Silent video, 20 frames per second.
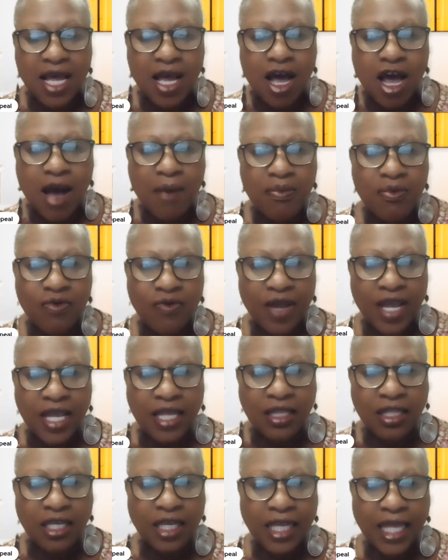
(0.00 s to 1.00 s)

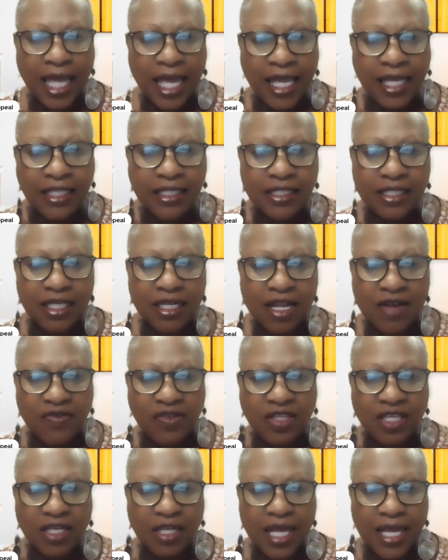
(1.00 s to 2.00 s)
upgrade the gates and
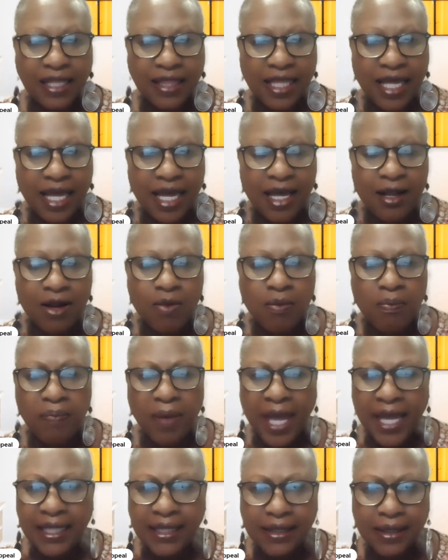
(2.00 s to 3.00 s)
everything like that.
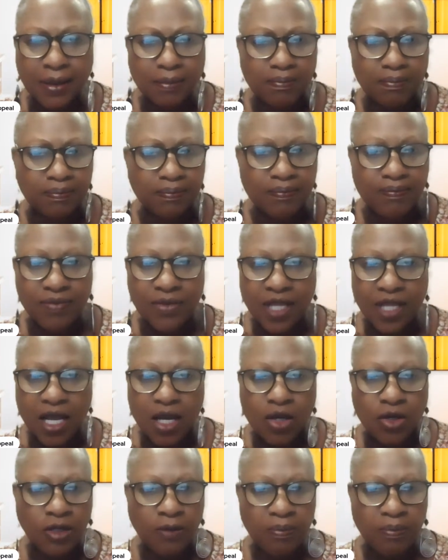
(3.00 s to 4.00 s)
Paint them, a
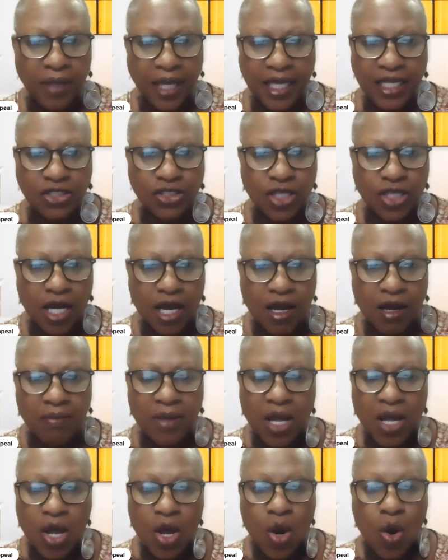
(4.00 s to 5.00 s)
good paint job,
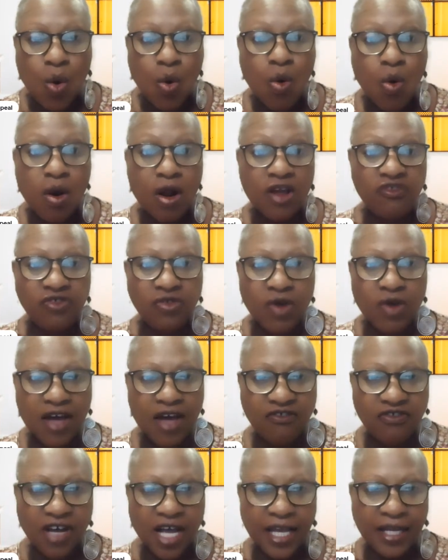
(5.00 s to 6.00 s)
or if you
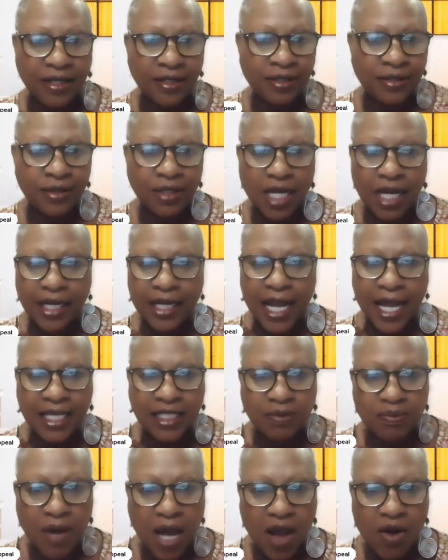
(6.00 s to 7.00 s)
have vinyl, a
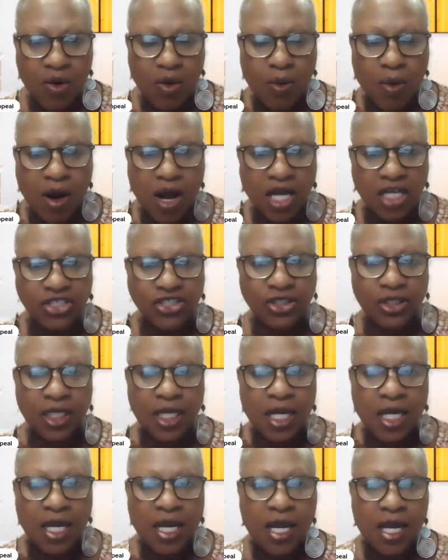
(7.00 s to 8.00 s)
nice power wash.
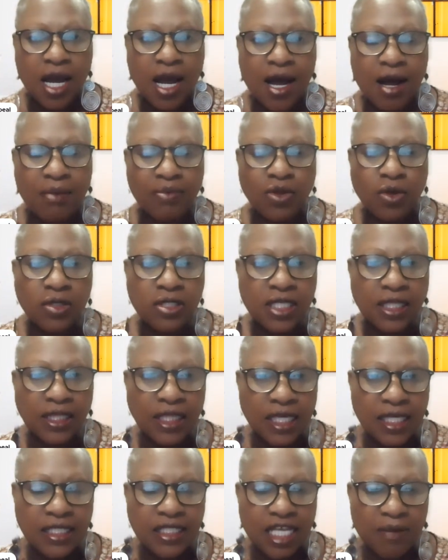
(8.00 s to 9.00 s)
Those are
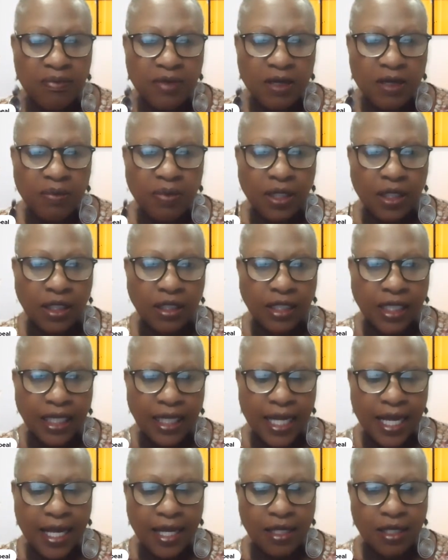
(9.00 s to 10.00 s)
things that people are looking
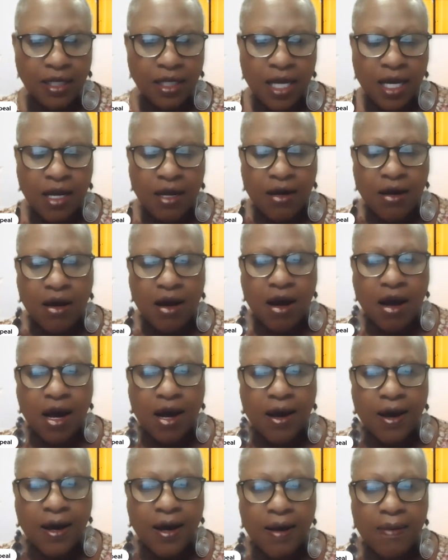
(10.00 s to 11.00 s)
at.
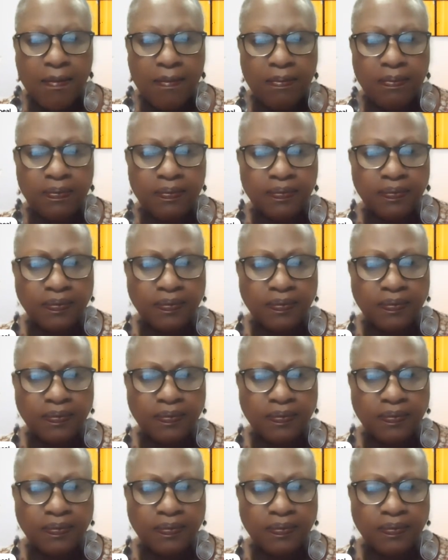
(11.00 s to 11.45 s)
Um,